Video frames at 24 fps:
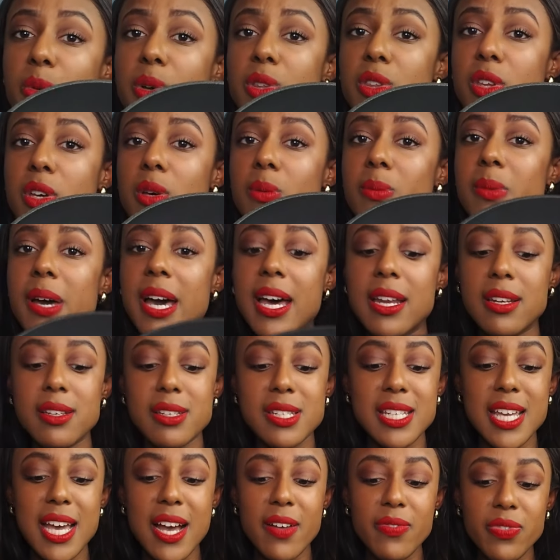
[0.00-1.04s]
with them. And
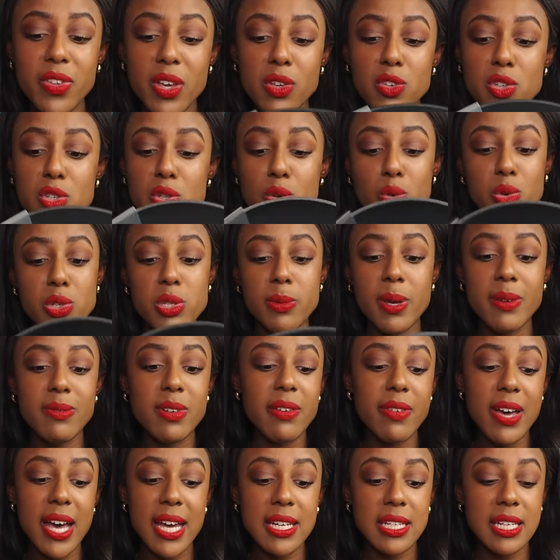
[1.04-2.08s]
yeah, they're just awesome. I've
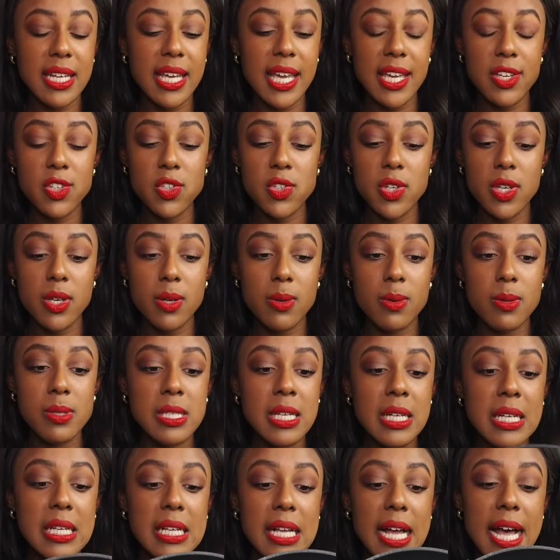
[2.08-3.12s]
never had any issues.
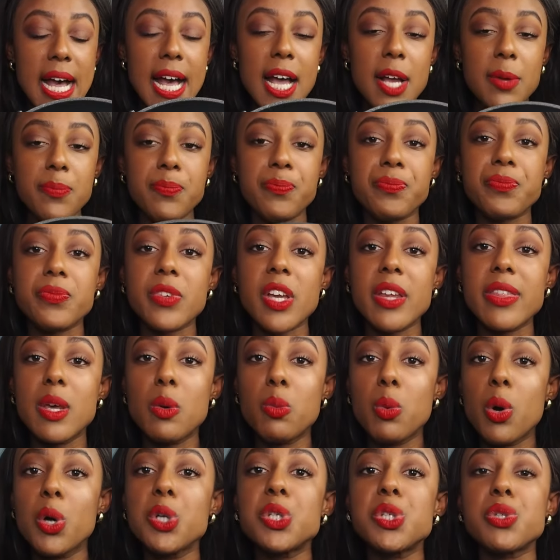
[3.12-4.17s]
They
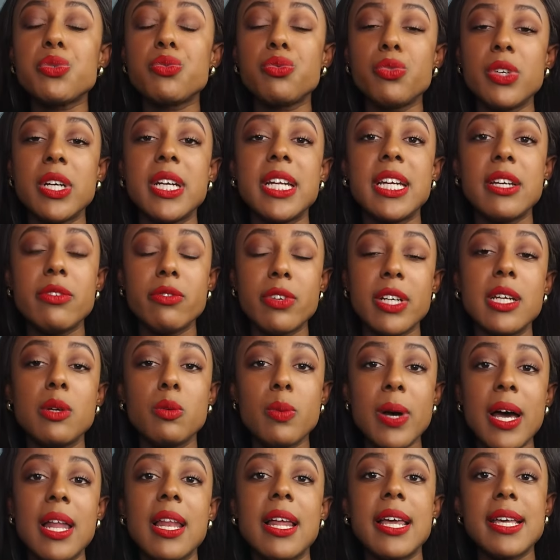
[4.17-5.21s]
wash really, really
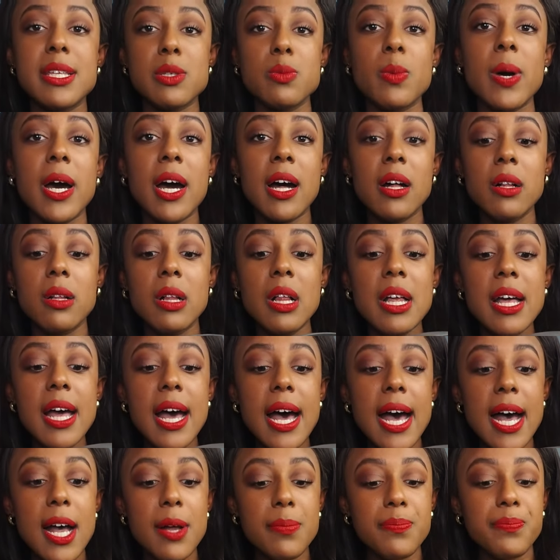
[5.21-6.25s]
well as well.
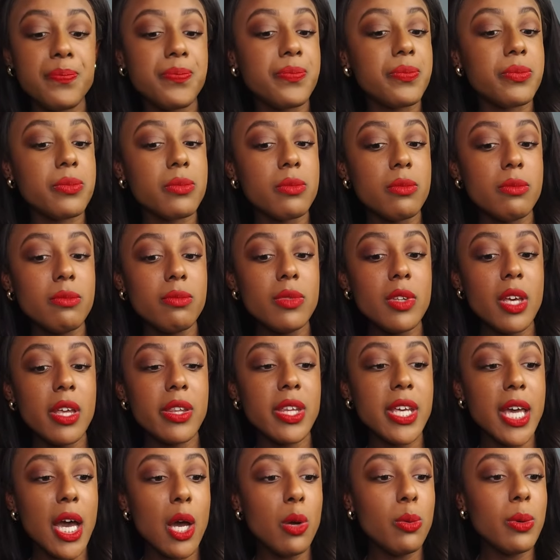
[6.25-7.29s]

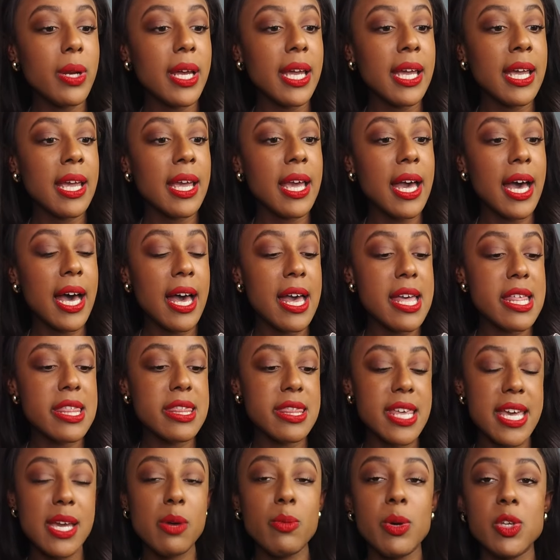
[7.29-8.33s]
The only
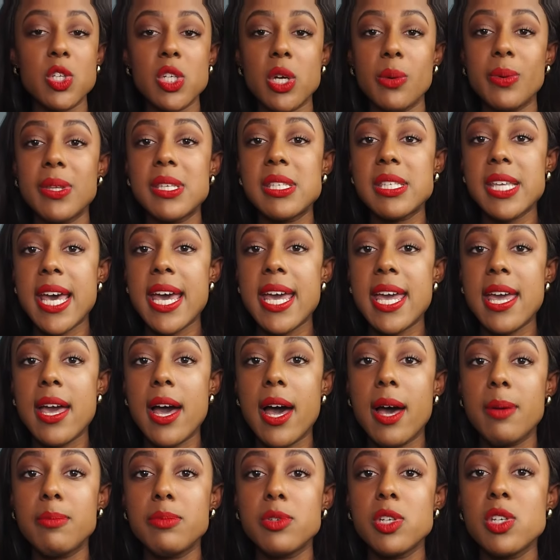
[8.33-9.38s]
thing which I would say
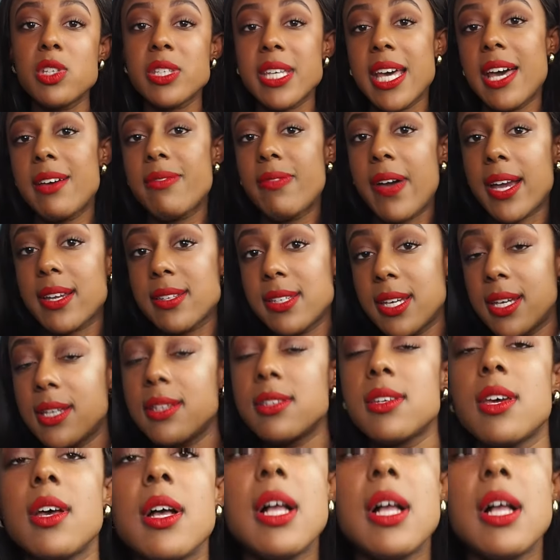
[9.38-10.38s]
does get affected